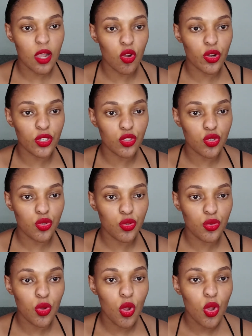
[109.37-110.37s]
according to
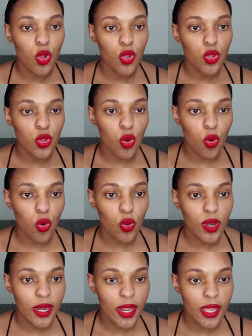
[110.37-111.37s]
your
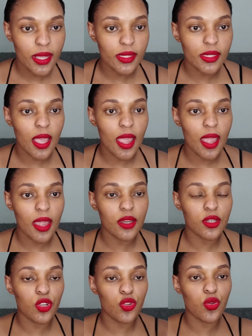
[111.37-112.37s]
legs,
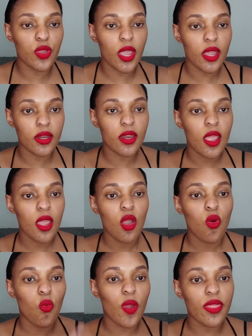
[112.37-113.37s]
and you can
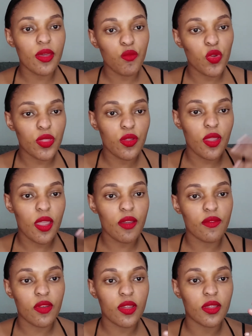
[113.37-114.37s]
wear them whether you
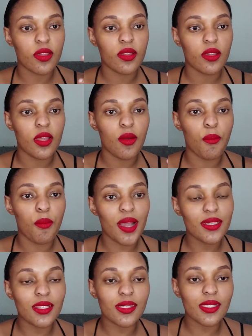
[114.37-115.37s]
have
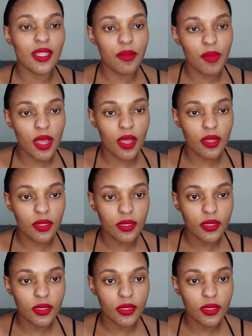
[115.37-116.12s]
much slimmer